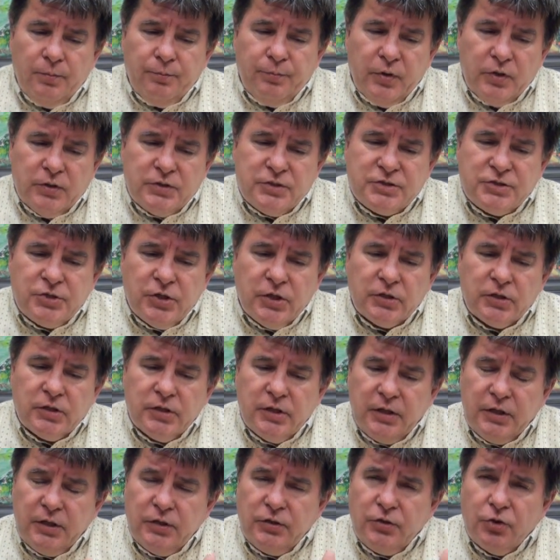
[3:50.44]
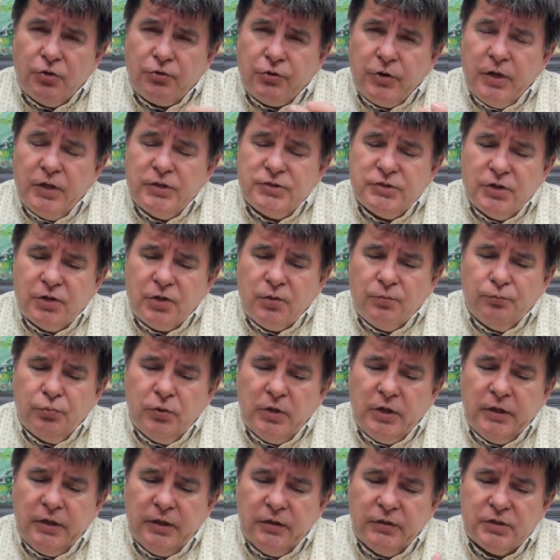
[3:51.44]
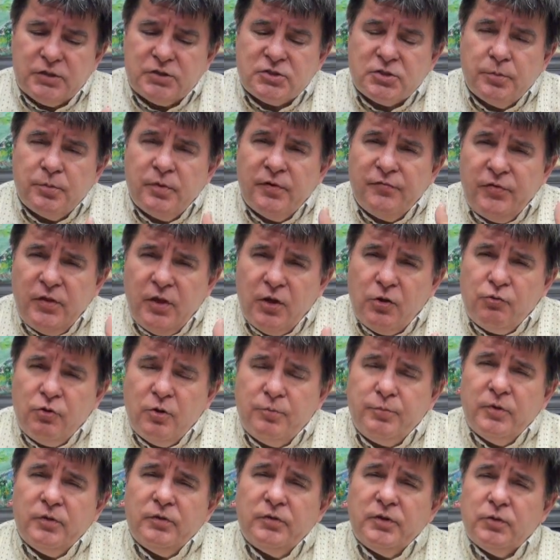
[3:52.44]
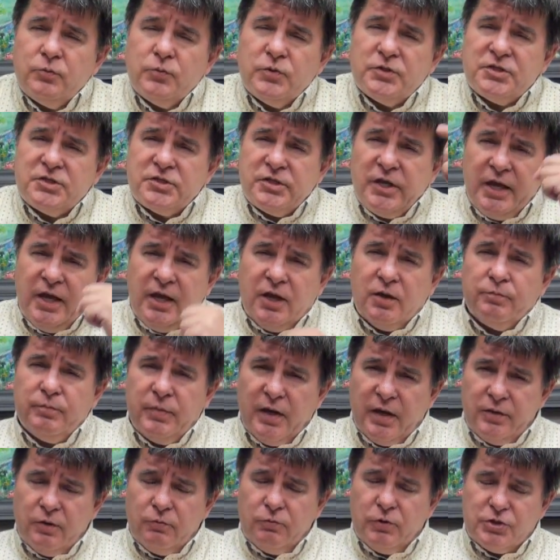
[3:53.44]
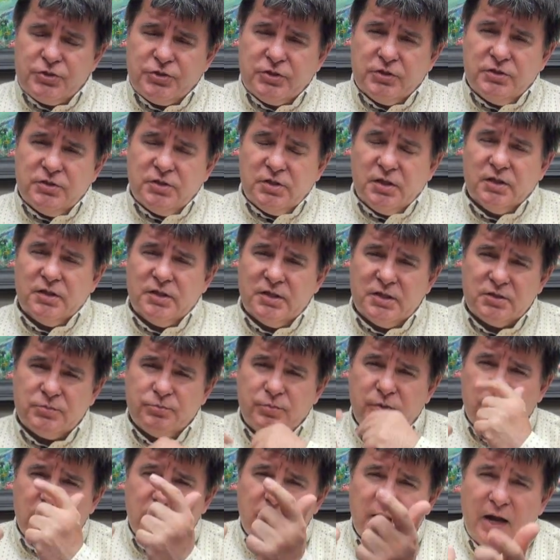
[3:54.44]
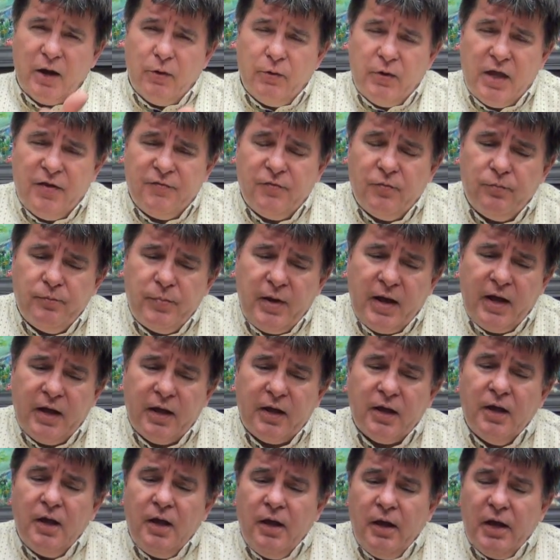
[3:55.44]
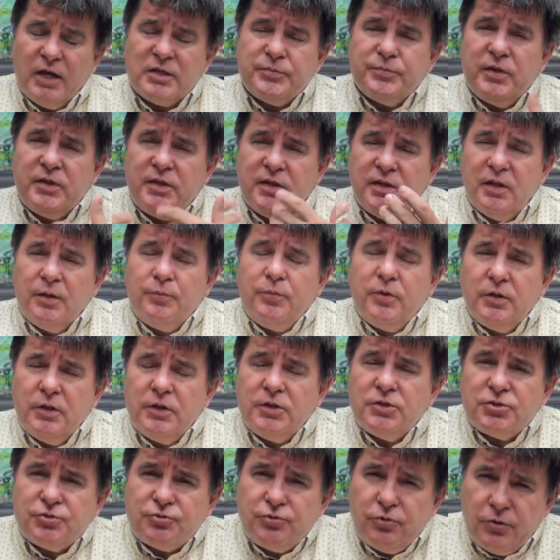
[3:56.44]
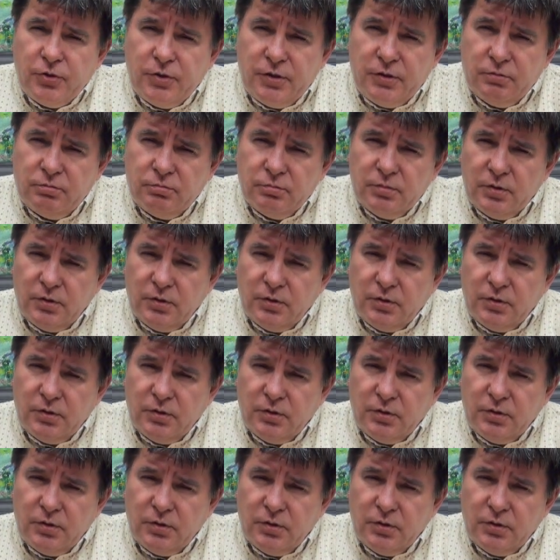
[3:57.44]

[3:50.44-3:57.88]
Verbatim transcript: But certainly, Ukrainians are complaining that some of the equipment that was taken by the Russians and has been now given back has been deliberately destroyed.